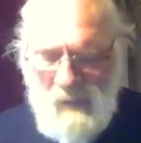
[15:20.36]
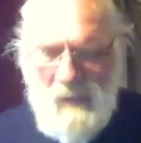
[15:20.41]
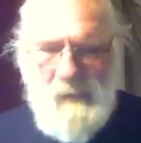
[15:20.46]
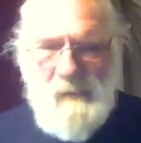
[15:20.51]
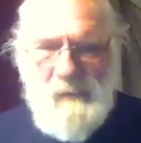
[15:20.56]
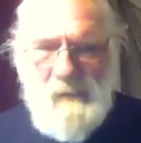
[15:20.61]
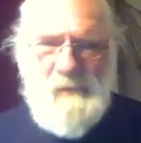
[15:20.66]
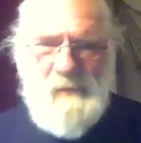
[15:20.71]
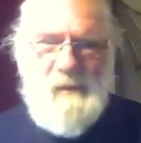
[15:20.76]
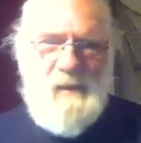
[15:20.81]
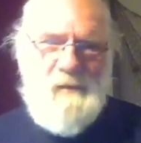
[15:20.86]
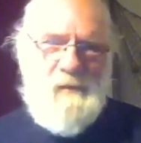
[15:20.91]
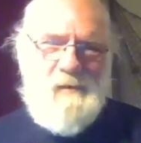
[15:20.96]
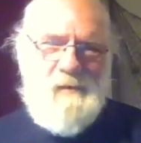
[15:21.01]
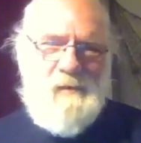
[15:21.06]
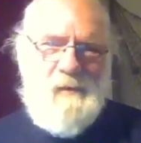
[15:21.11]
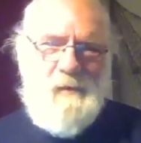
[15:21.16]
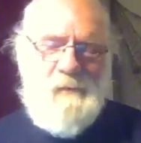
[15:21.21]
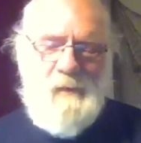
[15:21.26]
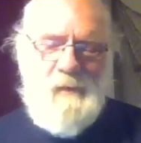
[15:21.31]
any sense.
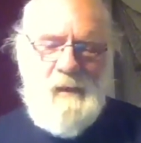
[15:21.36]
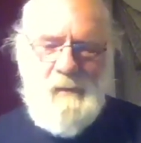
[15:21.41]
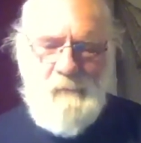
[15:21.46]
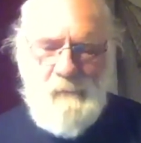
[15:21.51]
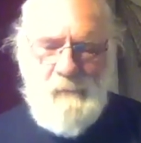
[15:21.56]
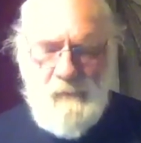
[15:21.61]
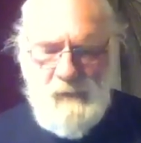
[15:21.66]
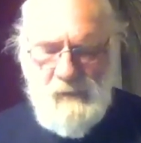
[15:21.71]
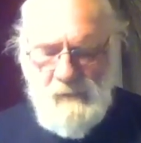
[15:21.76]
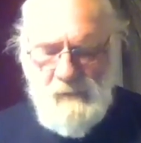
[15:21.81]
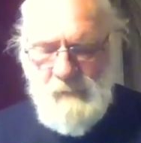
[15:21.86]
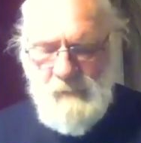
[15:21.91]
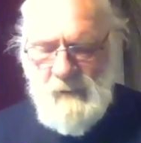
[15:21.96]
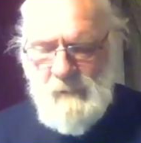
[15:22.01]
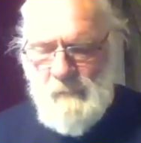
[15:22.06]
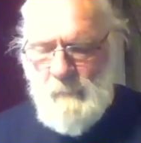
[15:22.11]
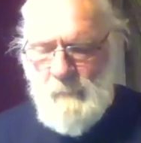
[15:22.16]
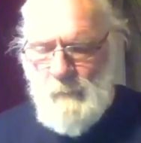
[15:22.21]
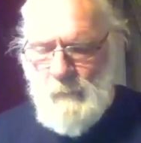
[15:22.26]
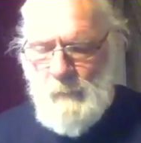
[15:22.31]

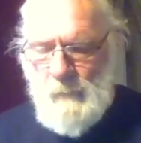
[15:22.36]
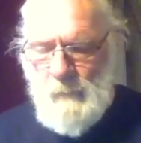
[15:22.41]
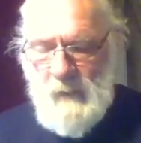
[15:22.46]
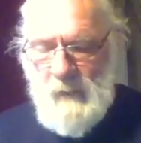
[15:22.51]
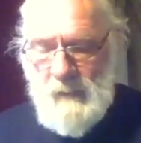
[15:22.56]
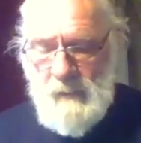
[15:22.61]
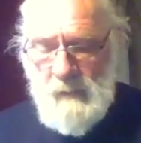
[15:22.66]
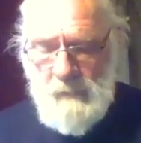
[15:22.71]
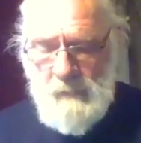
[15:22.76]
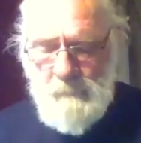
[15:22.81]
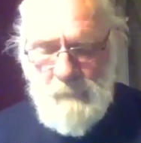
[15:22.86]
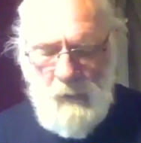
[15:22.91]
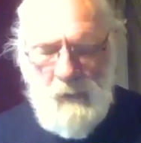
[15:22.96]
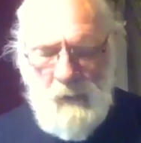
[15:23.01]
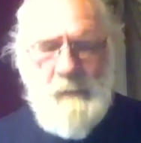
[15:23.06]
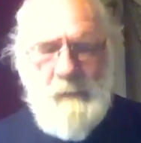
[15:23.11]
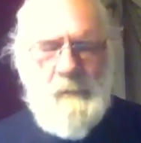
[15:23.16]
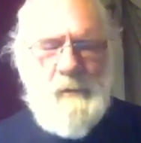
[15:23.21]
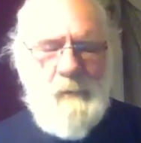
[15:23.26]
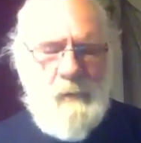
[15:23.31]
I
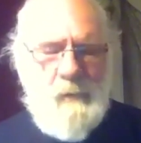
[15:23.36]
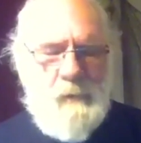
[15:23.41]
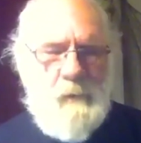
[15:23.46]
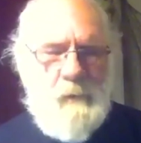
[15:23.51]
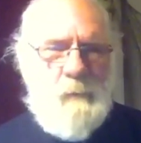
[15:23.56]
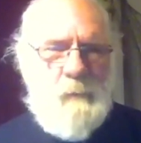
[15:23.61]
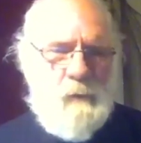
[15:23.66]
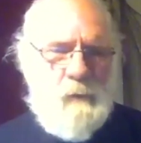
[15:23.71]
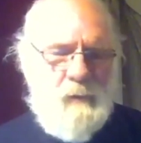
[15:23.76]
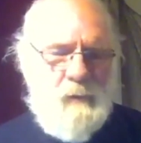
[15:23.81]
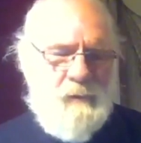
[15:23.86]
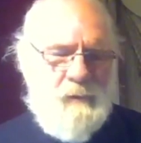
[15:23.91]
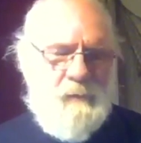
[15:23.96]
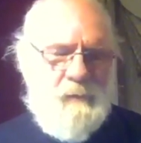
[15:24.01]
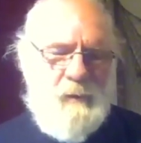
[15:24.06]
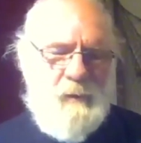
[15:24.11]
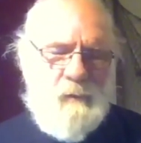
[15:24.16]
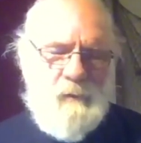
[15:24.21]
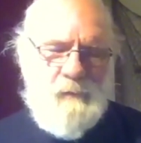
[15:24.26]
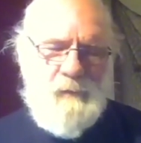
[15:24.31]
actually reported
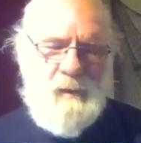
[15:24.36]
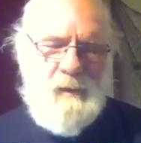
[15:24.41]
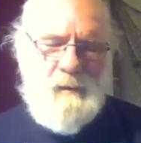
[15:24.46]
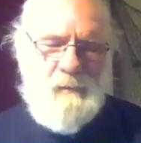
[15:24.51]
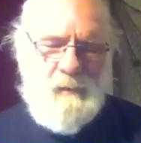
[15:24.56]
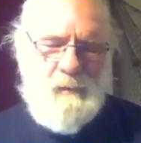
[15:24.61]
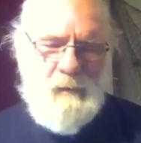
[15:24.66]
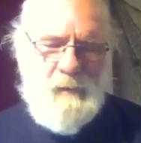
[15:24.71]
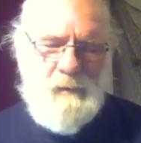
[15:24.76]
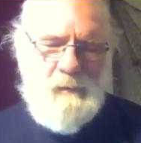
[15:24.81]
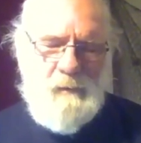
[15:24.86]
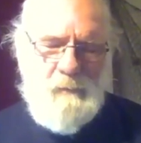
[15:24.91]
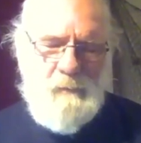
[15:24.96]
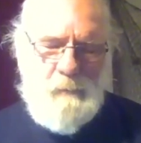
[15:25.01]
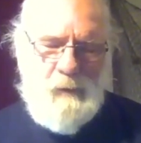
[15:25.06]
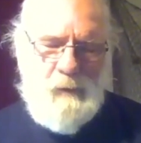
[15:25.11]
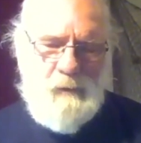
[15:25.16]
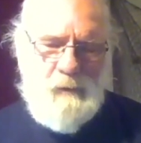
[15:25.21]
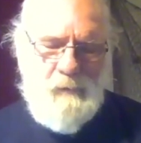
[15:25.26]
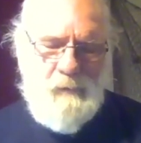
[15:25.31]
on that
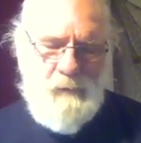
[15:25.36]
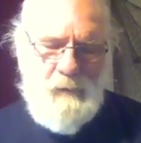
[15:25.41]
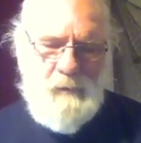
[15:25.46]
part of